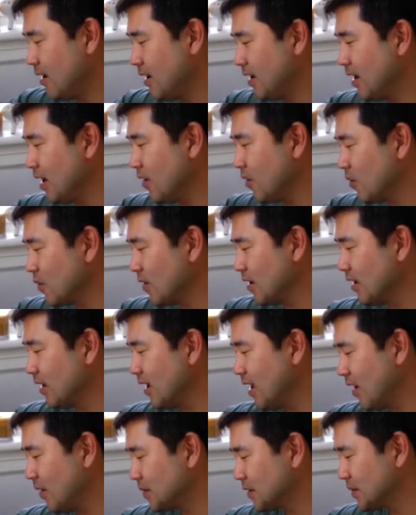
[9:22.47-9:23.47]
It really
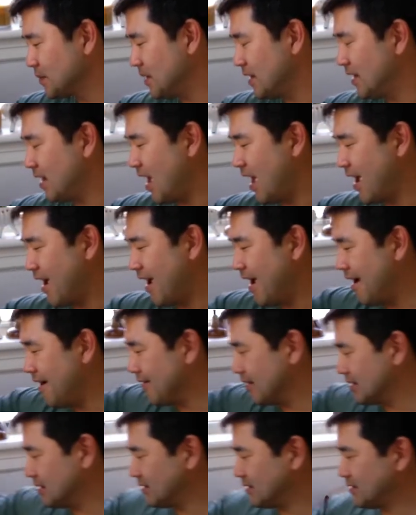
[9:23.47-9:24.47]
helps me
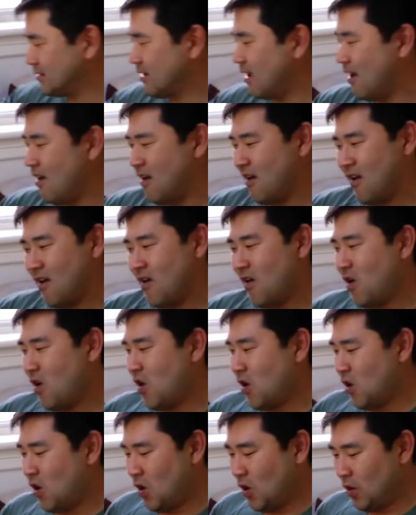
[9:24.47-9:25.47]
out.
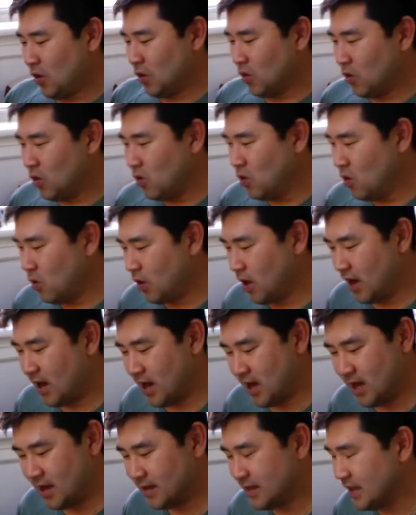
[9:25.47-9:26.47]
Woo!
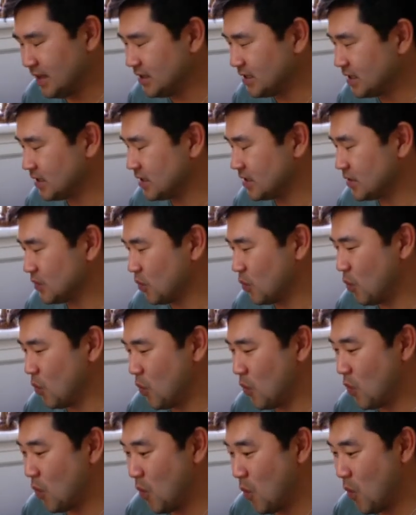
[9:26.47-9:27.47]
This is
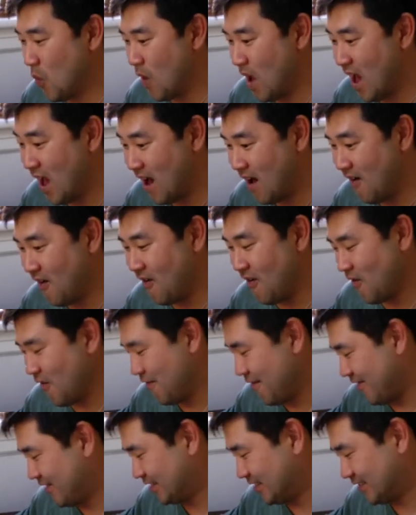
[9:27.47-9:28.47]
wow.
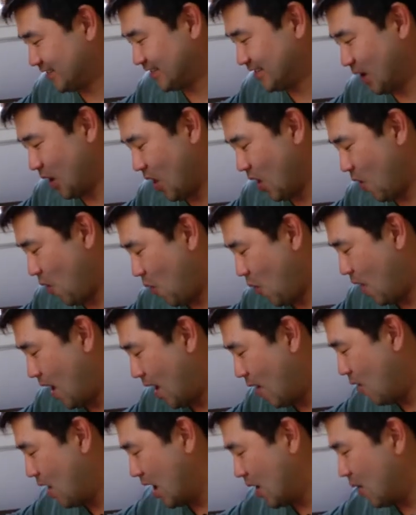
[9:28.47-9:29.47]

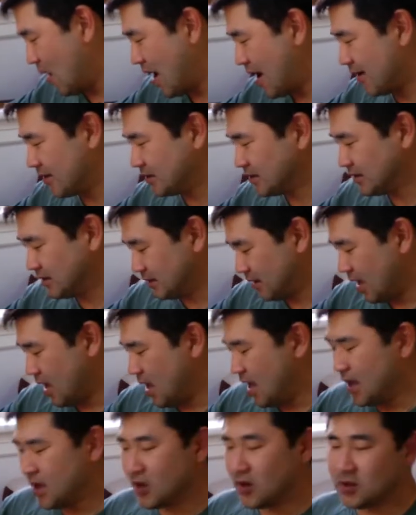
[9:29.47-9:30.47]
Wow, wow, wow.
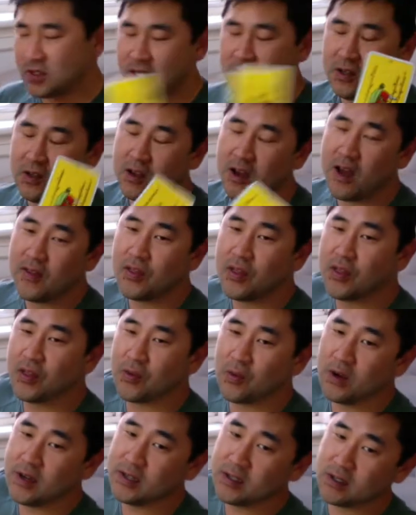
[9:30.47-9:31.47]
You see, you got the
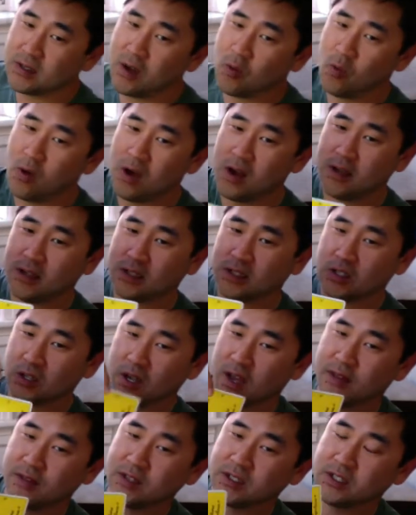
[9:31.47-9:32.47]
Three of Wands, you
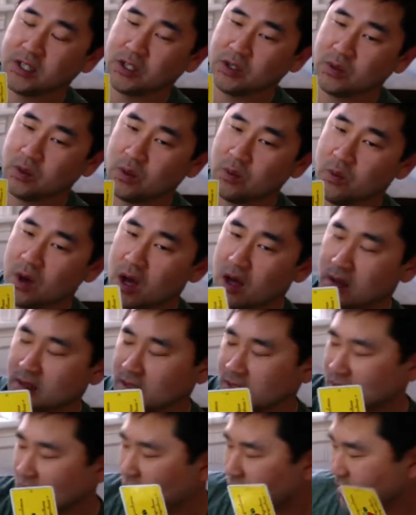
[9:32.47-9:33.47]
got the Two of
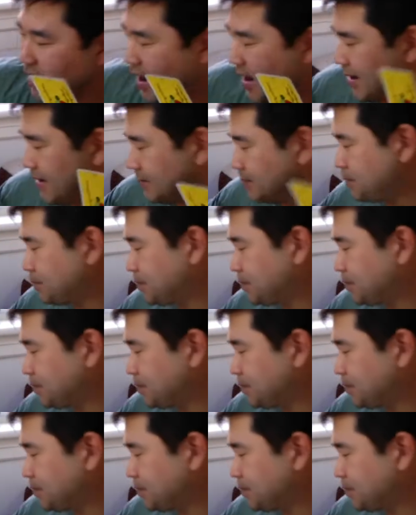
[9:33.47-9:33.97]
Wands, okay?